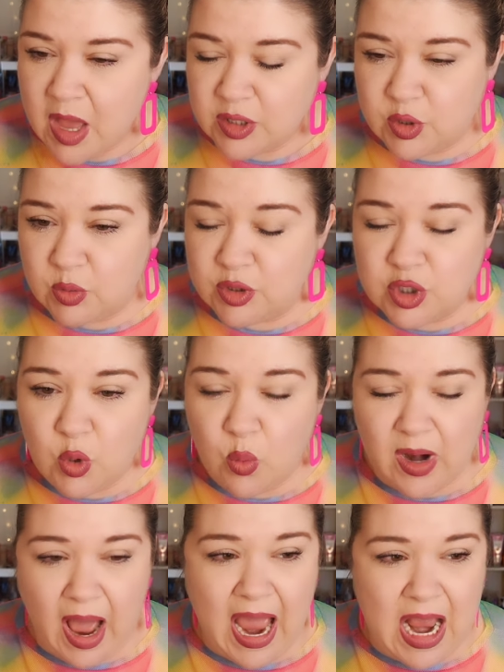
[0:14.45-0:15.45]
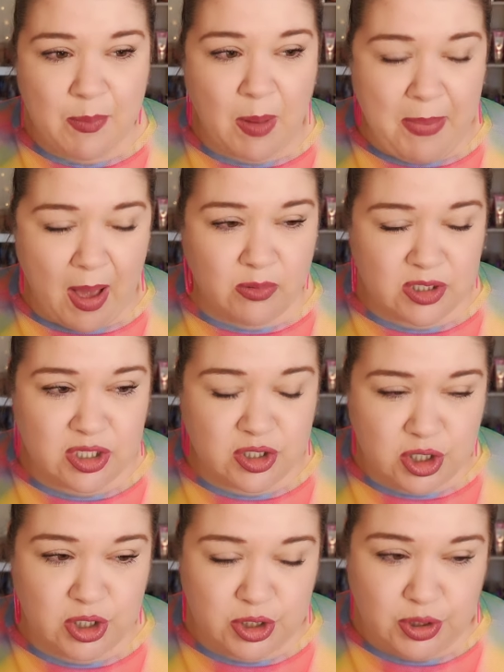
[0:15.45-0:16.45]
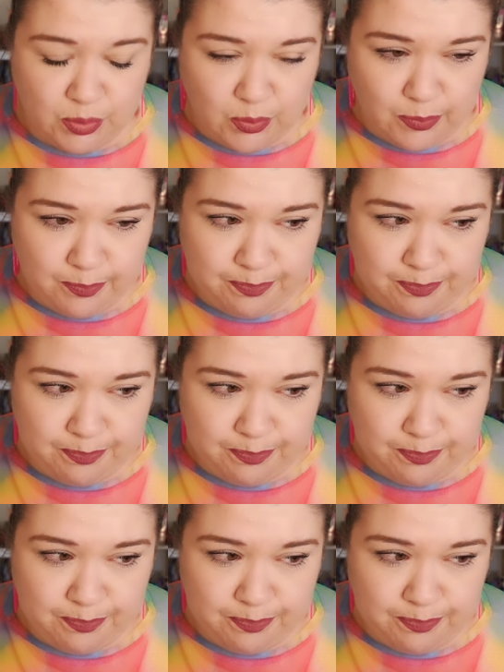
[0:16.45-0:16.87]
to do what I am about to do.